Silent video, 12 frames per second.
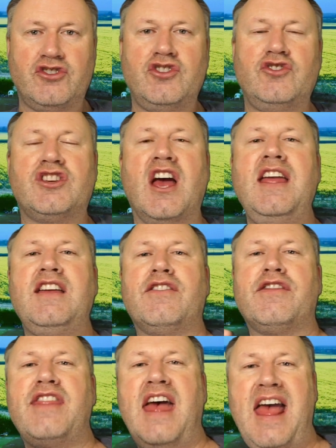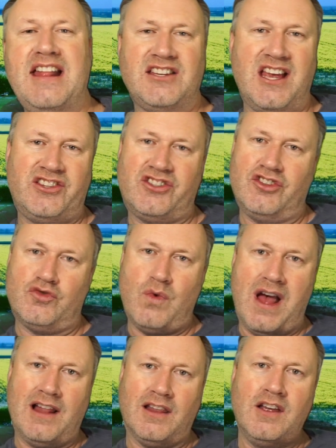you take their test as
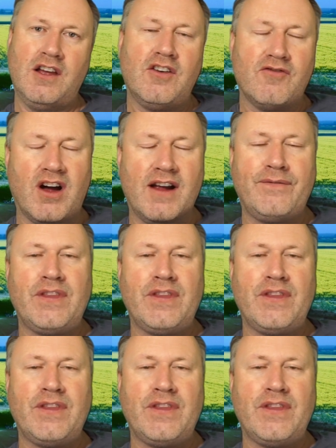well, right?